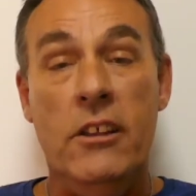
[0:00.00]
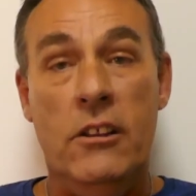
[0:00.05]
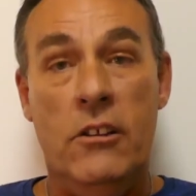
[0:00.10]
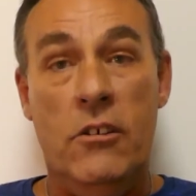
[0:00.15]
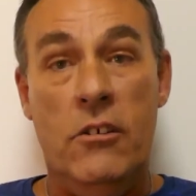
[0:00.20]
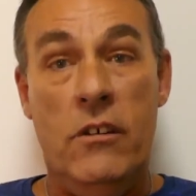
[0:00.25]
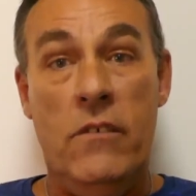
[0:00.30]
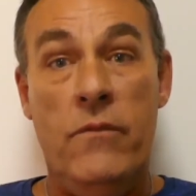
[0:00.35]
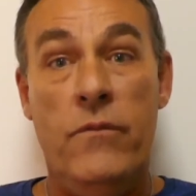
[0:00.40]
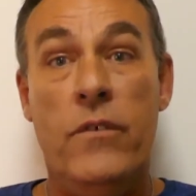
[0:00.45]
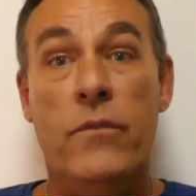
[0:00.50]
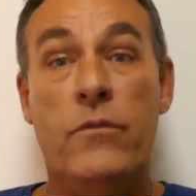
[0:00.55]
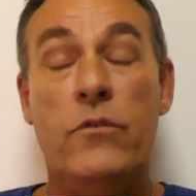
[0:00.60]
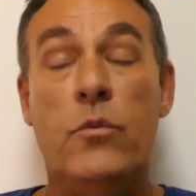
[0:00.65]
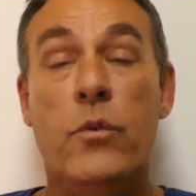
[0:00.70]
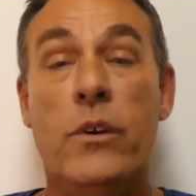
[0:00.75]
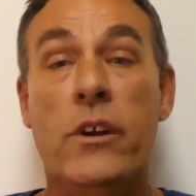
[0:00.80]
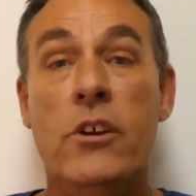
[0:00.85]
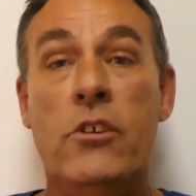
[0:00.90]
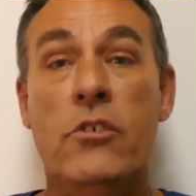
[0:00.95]
life of
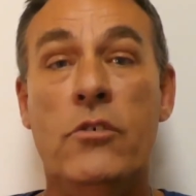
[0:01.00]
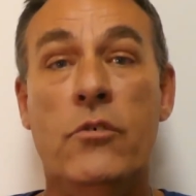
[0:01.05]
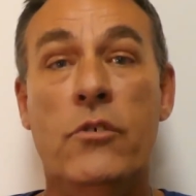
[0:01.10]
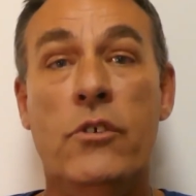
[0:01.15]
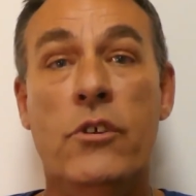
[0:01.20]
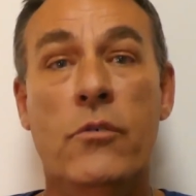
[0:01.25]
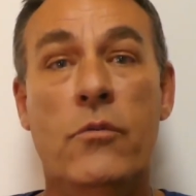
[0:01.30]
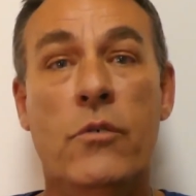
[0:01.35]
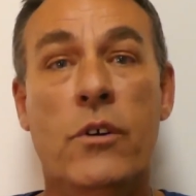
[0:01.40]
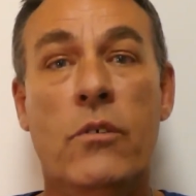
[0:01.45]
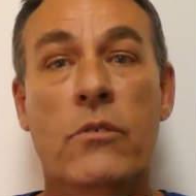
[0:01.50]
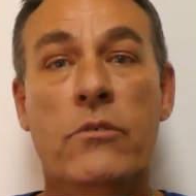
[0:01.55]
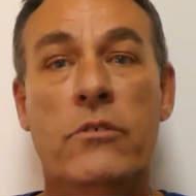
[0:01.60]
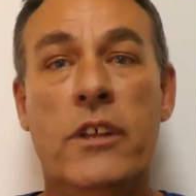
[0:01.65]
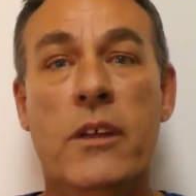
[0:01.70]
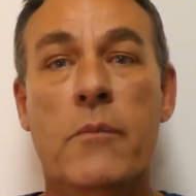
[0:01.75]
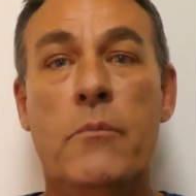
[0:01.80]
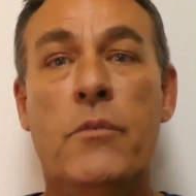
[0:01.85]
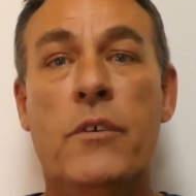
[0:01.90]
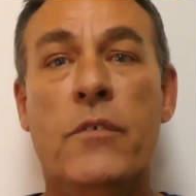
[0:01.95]
22-year-old
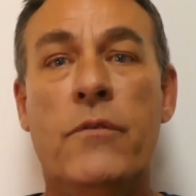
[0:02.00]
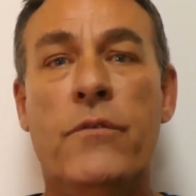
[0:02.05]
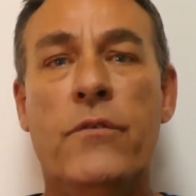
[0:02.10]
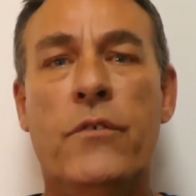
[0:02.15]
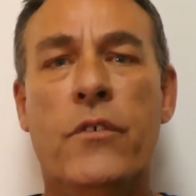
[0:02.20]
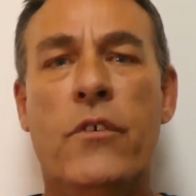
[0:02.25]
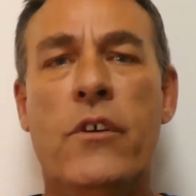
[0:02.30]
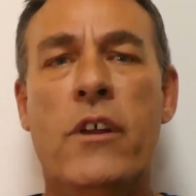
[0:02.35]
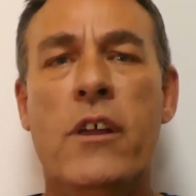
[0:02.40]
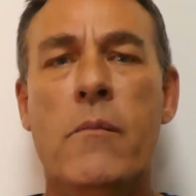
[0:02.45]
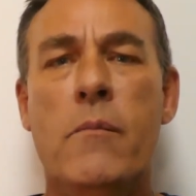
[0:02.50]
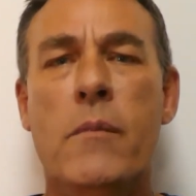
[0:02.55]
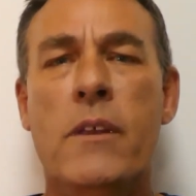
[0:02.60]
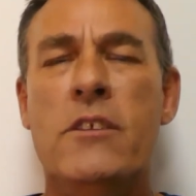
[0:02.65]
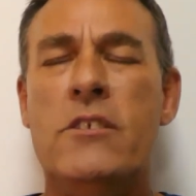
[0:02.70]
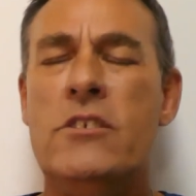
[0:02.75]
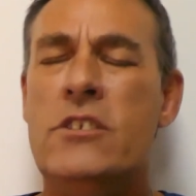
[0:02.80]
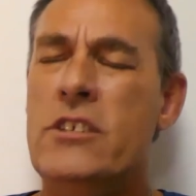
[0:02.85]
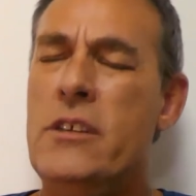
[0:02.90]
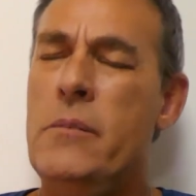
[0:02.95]
Deborah Freem
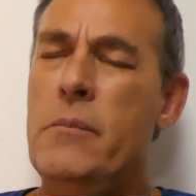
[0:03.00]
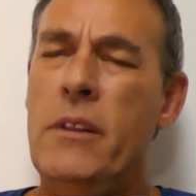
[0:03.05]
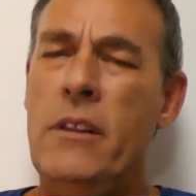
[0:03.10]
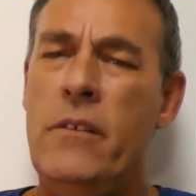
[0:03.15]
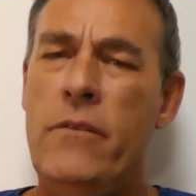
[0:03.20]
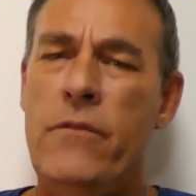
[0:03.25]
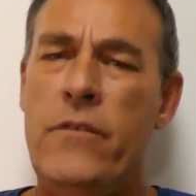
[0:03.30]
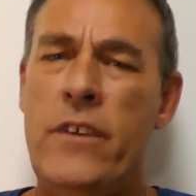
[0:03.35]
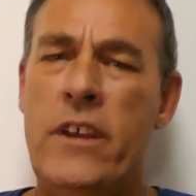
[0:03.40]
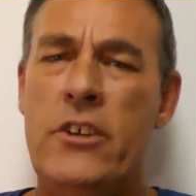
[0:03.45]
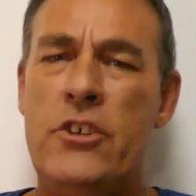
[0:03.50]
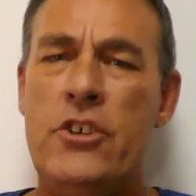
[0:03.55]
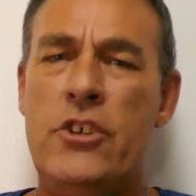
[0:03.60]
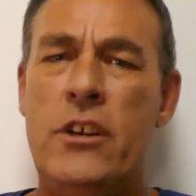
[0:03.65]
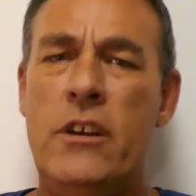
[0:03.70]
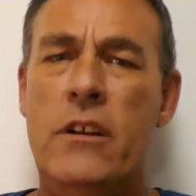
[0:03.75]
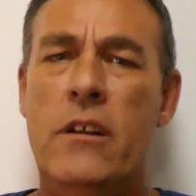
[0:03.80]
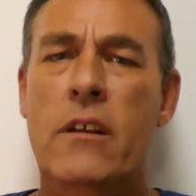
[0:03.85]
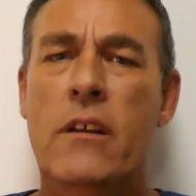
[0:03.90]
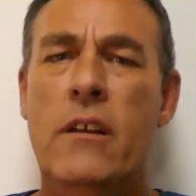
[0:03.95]
in similar
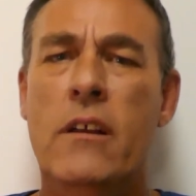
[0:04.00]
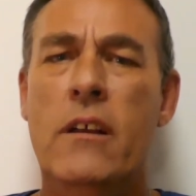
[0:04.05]
fashion.